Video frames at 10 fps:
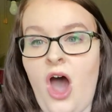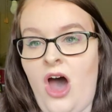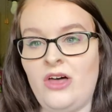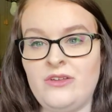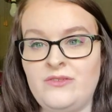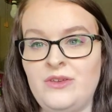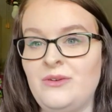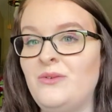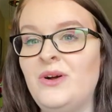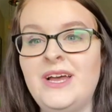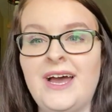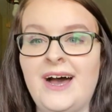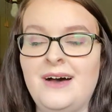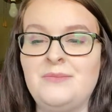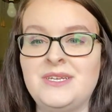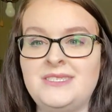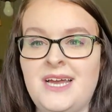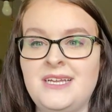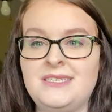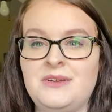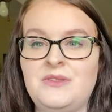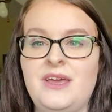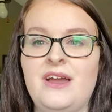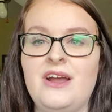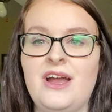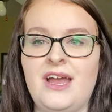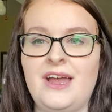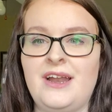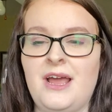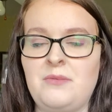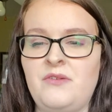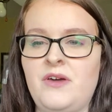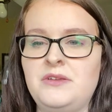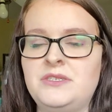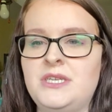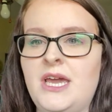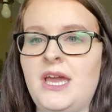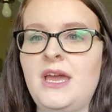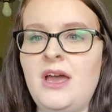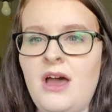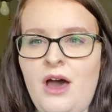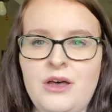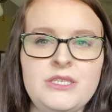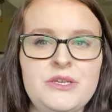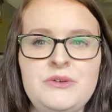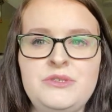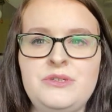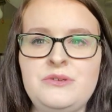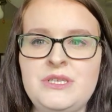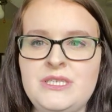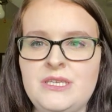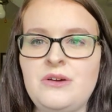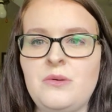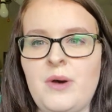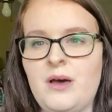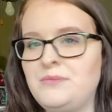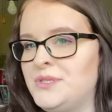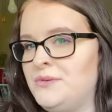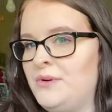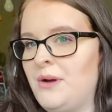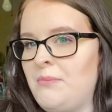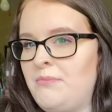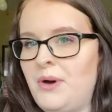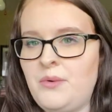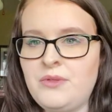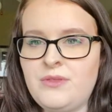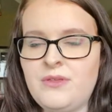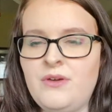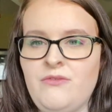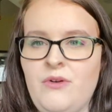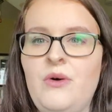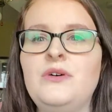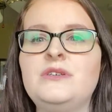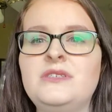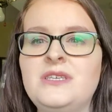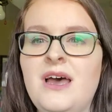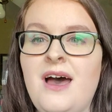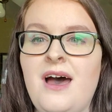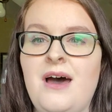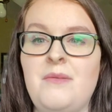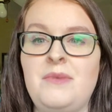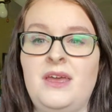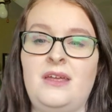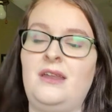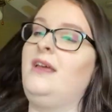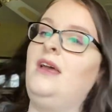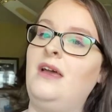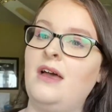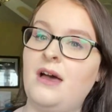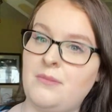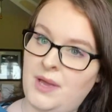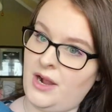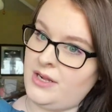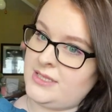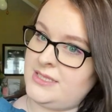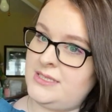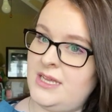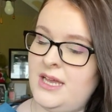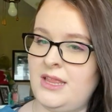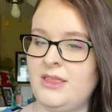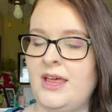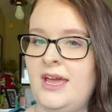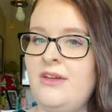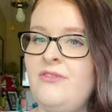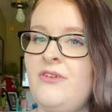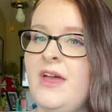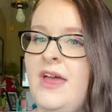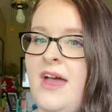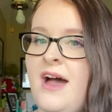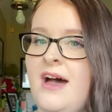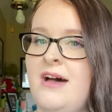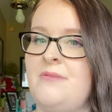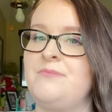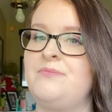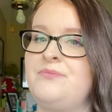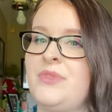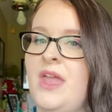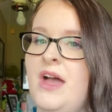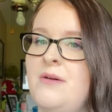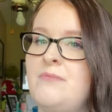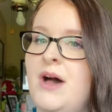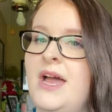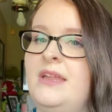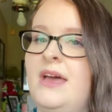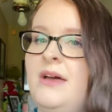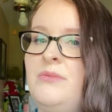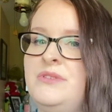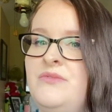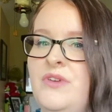all of you um, dads out there, and happy Father's Day also to the single moms who are both roles um, in a parent's life. Um, my dad wasn't